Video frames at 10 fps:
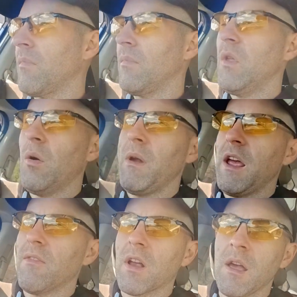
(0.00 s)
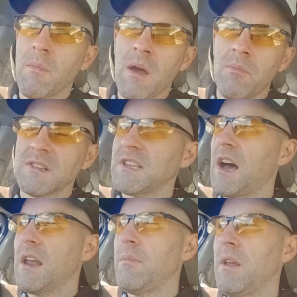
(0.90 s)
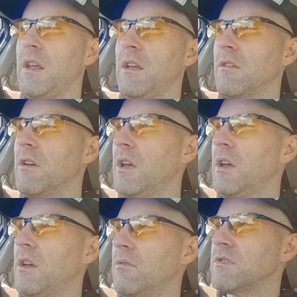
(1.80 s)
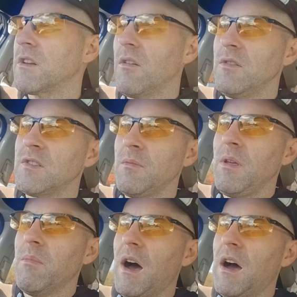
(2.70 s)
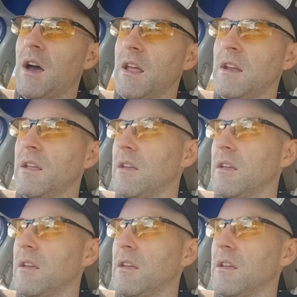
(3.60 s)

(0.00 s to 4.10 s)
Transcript: Nobody ever came up beside me or was close to me behind.